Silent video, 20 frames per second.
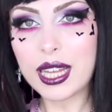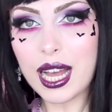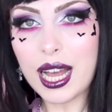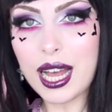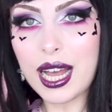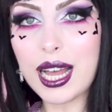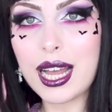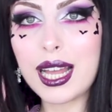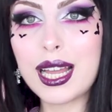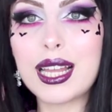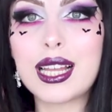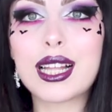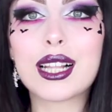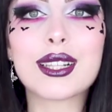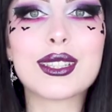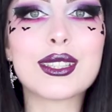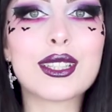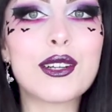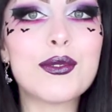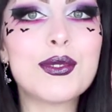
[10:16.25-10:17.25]
I
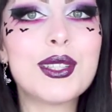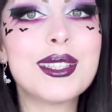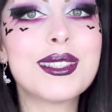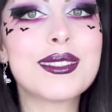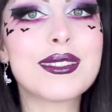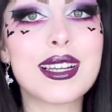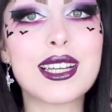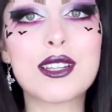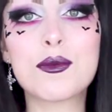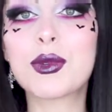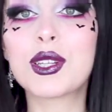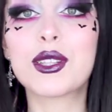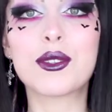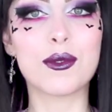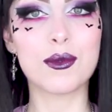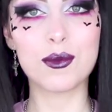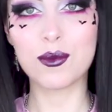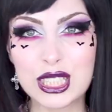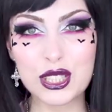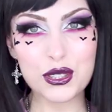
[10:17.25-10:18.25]
love the design,
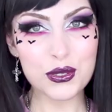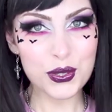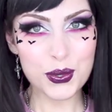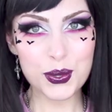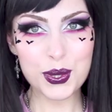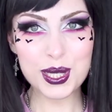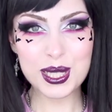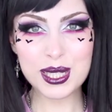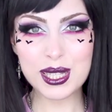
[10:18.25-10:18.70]
but the truth